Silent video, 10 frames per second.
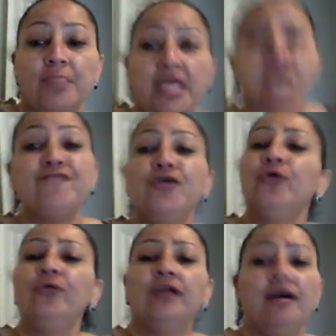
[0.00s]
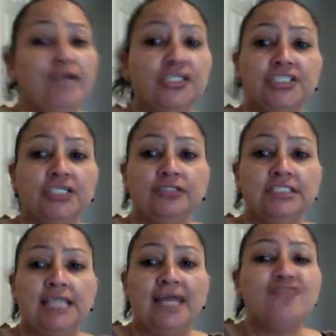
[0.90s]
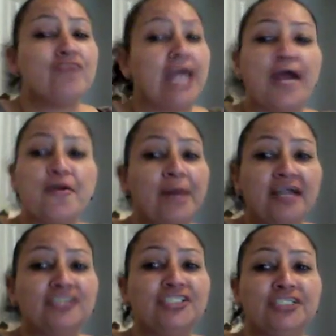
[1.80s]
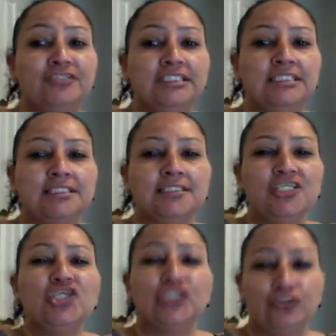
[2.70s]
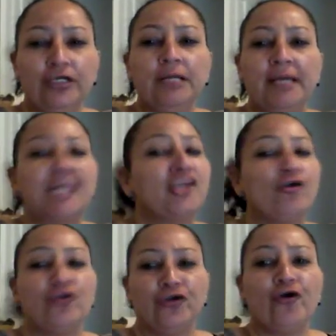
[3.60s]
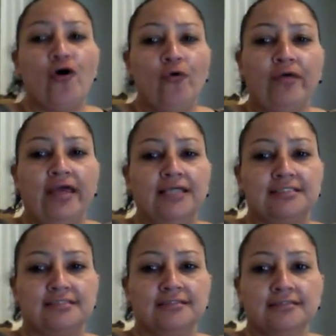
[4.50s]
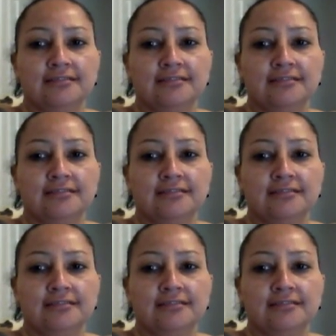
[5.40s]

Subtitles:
If you love our children and you care about our children, you should treat them like they're your own kids.